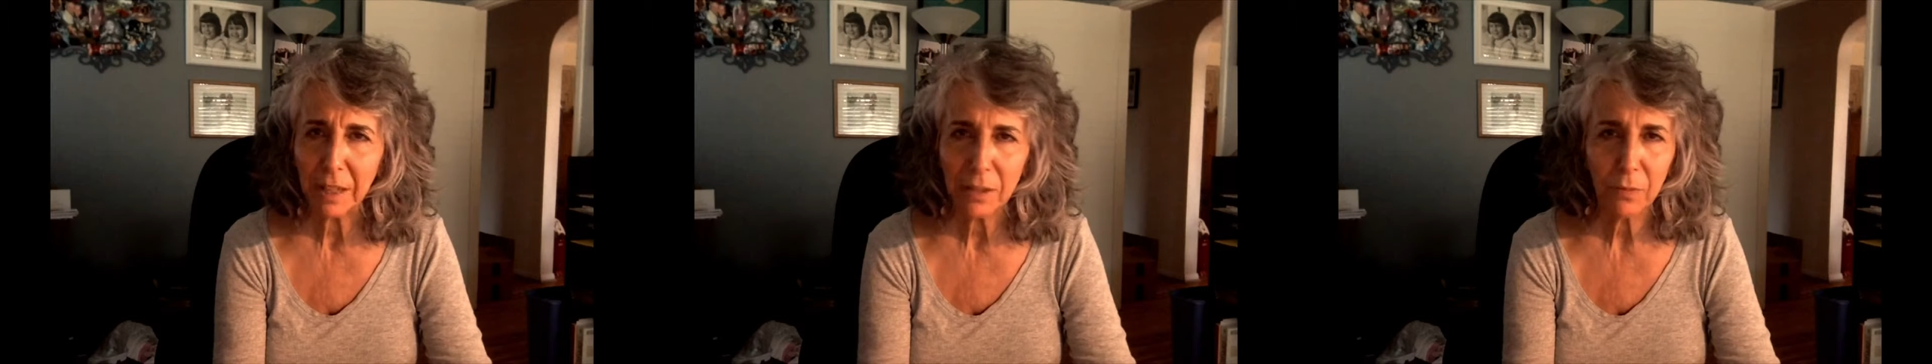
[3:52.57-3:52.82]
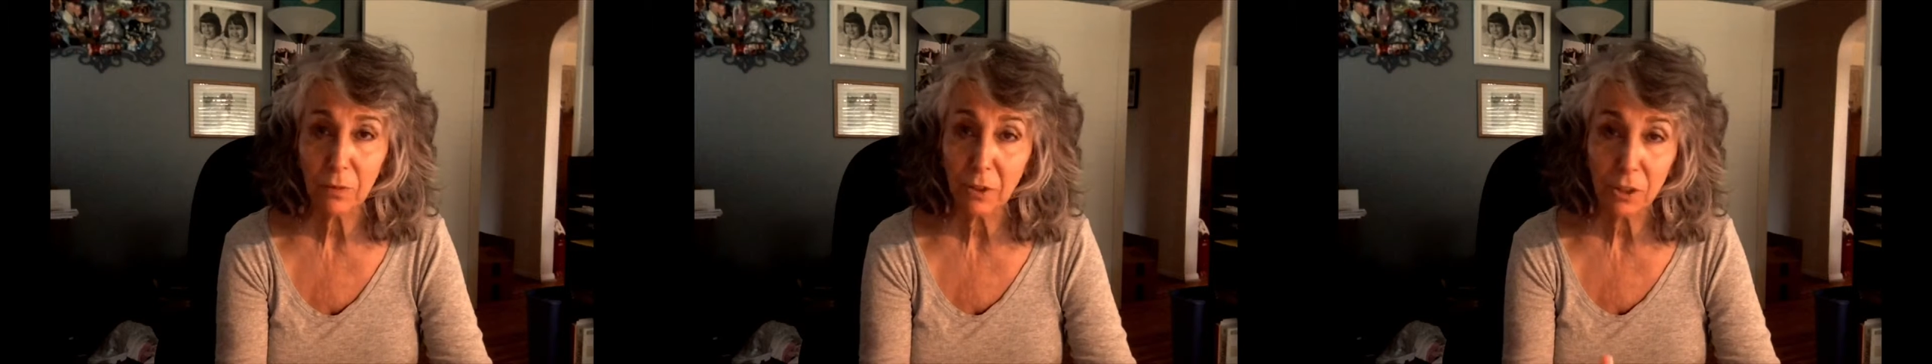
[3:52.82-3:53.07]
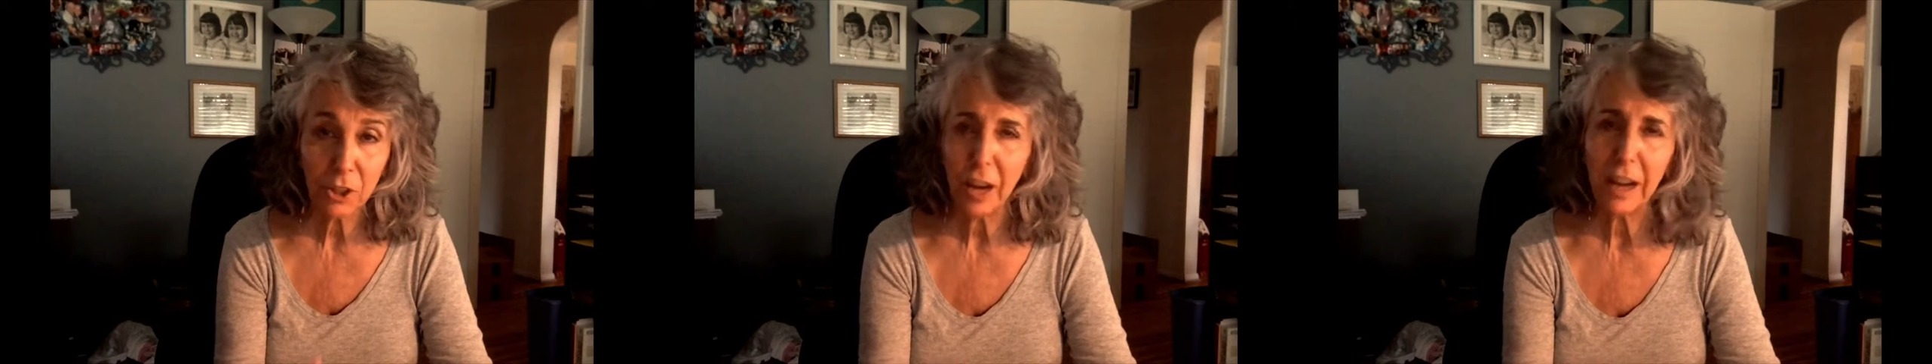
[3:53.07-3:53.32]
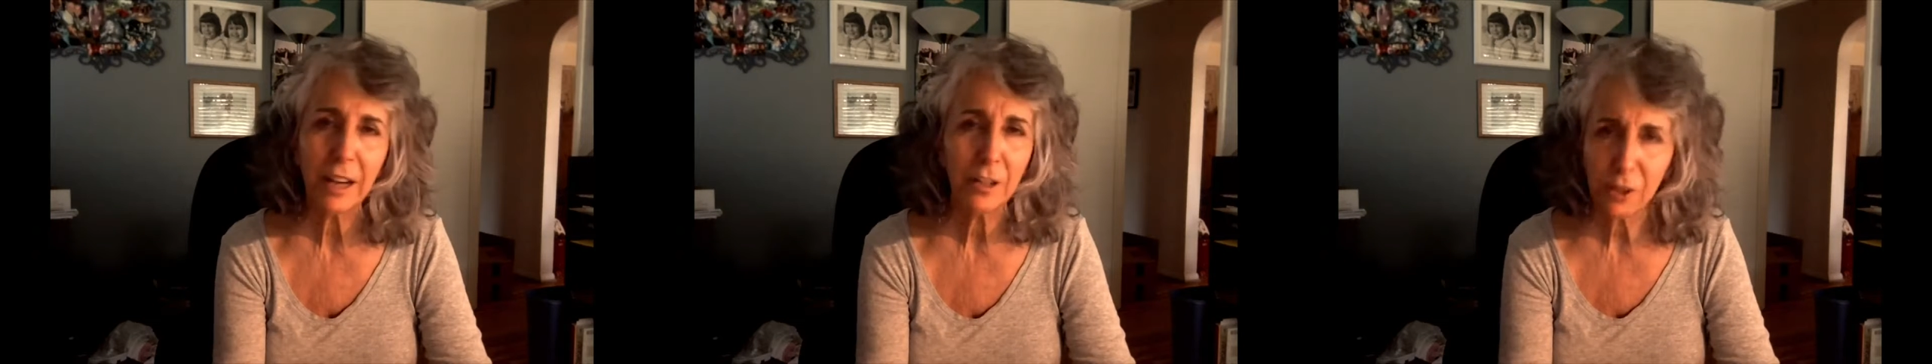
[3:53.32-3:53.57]
It's
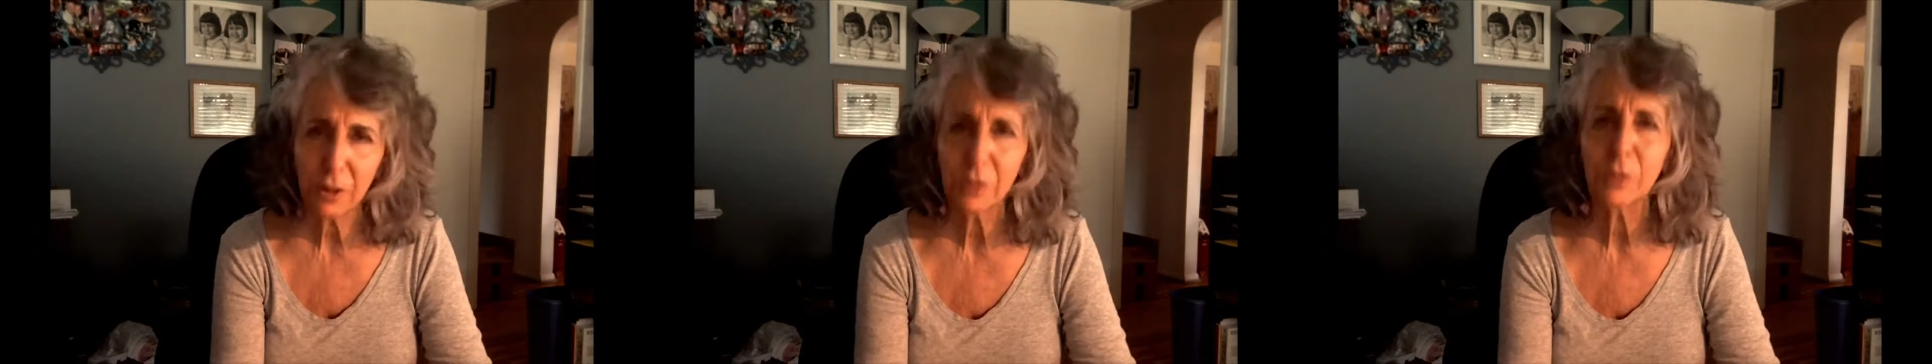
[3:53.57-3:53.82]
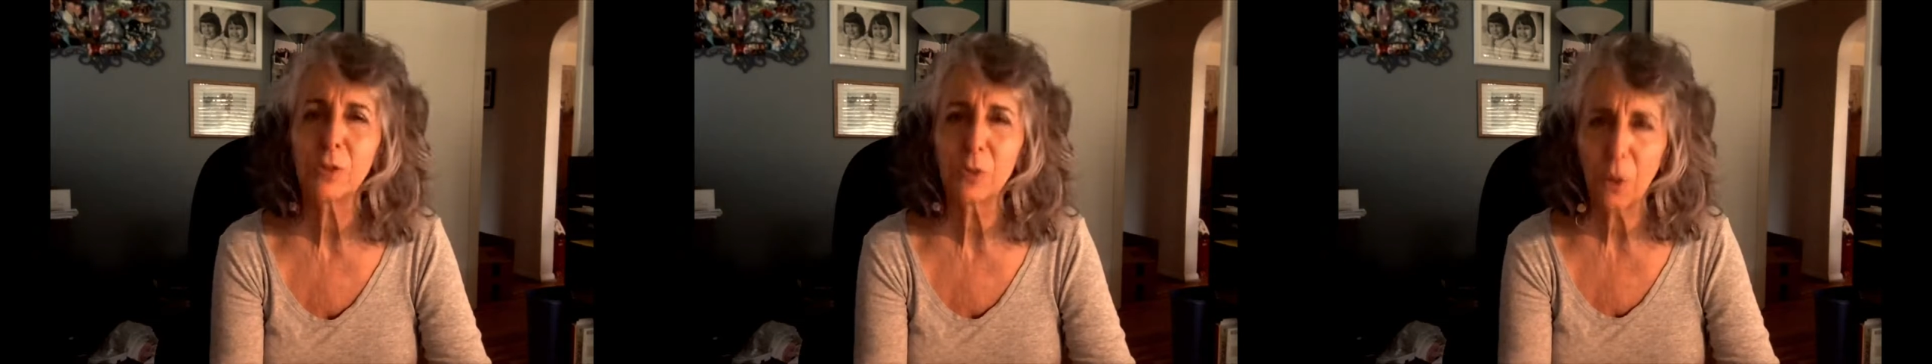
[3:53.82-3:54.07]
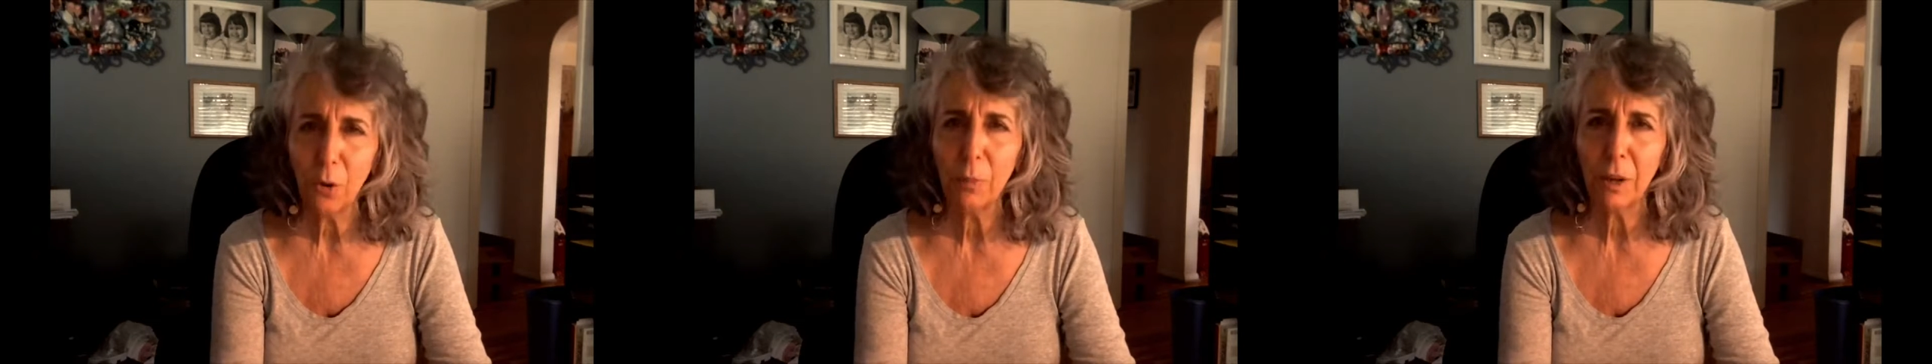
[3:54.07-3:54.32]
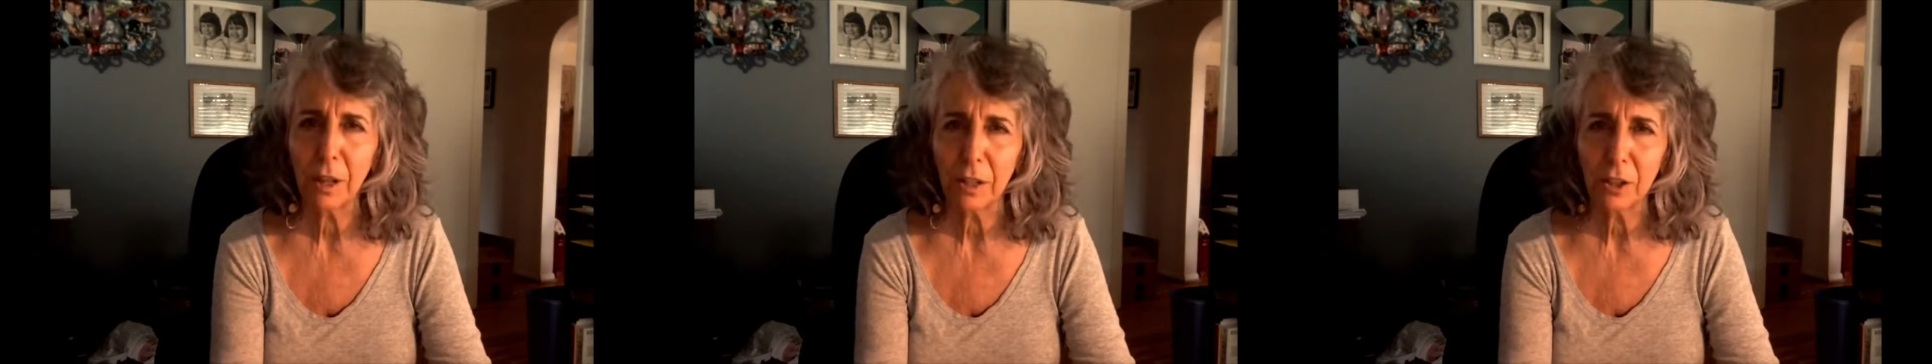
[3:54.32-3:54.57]
changed so
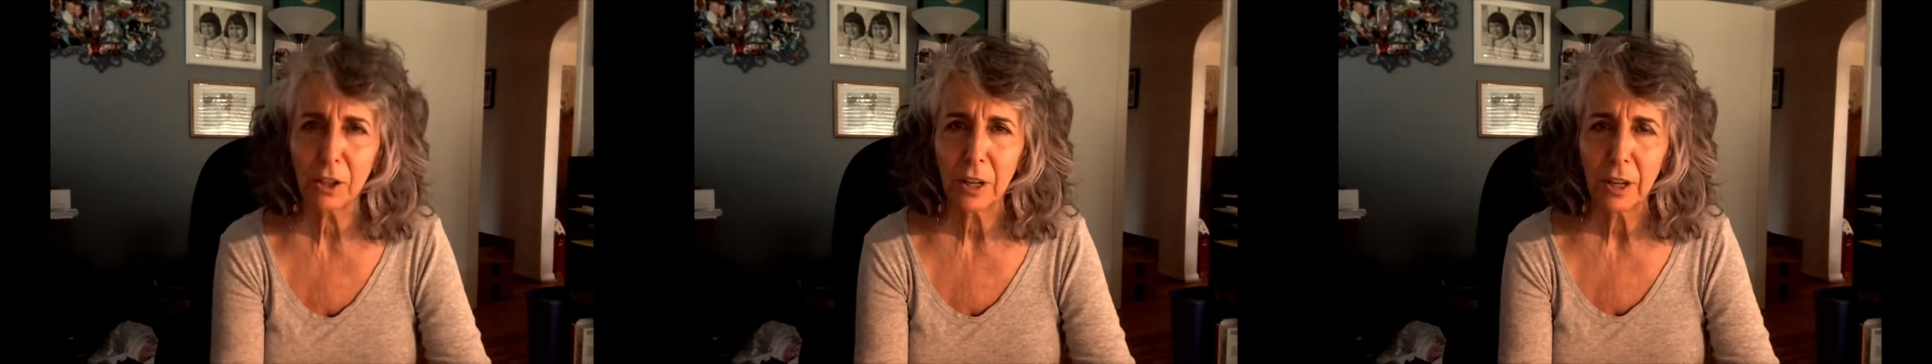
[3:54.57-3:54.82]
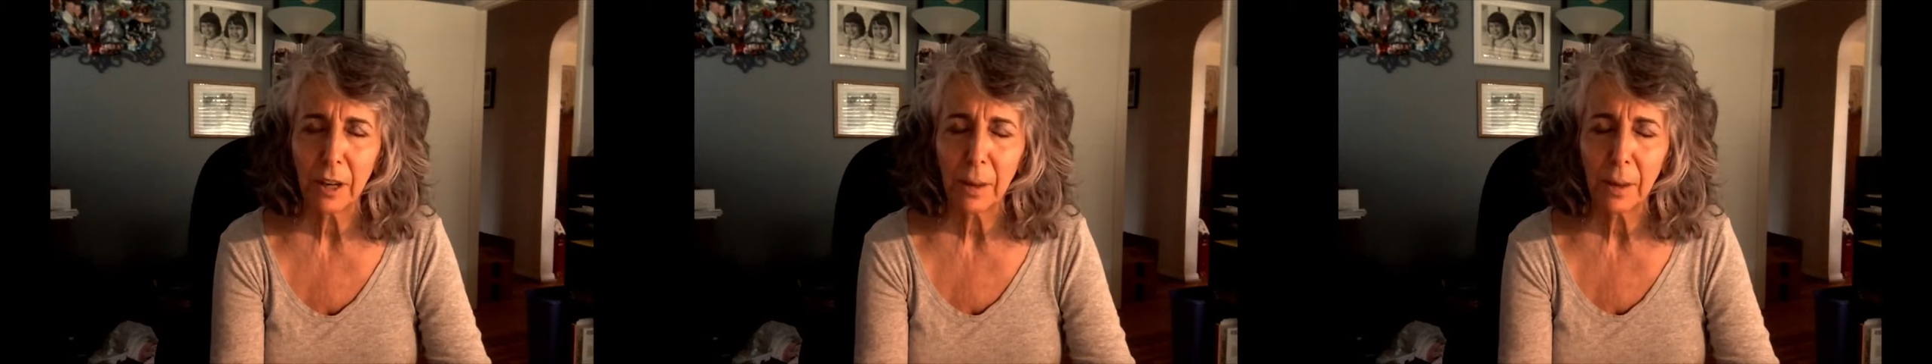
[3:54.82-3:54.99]
much,